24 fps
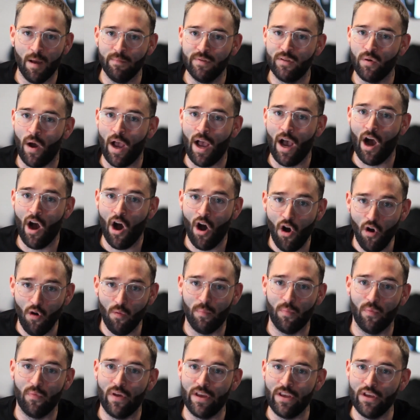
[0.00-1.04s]
So I
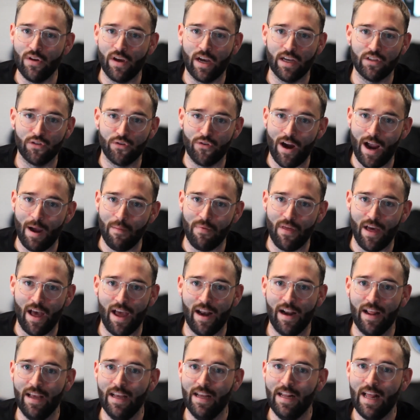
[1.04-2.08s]
hope that you guys grab
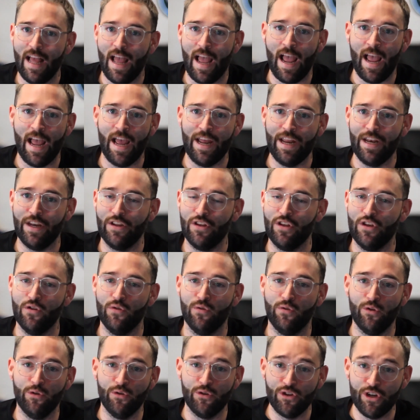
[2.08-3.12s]
that and
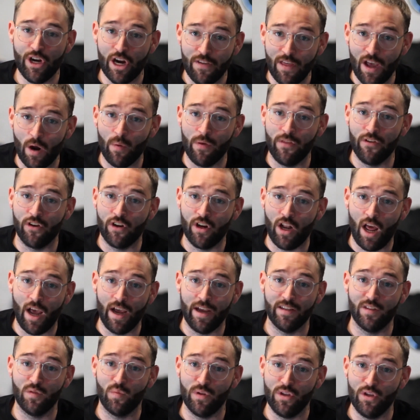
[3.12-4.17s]
you share that with your
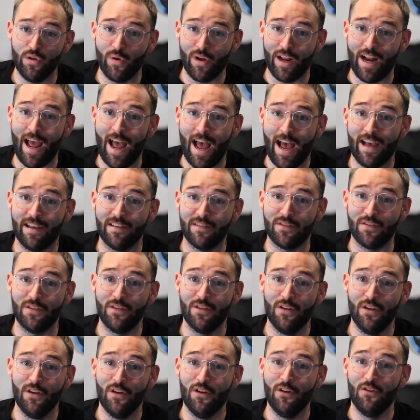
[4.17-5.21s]
clients when you get asked
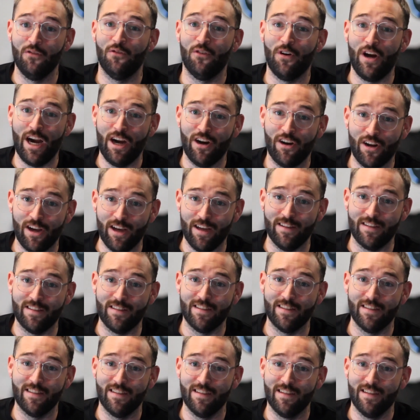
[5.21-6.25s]
for
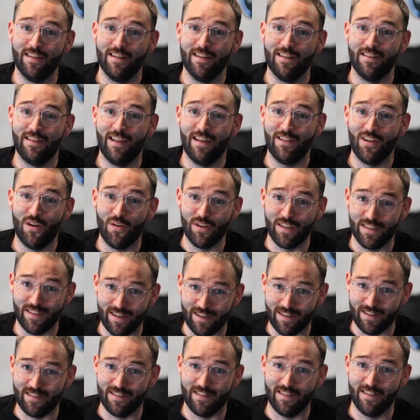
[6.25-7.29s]
haircuts that don't
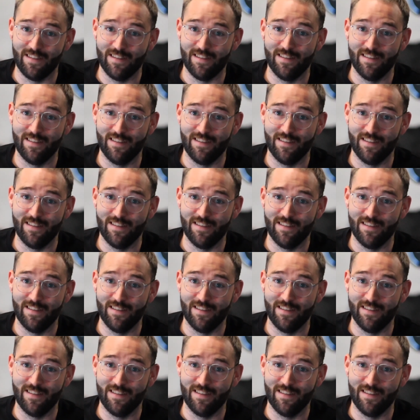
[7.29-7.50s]
exist.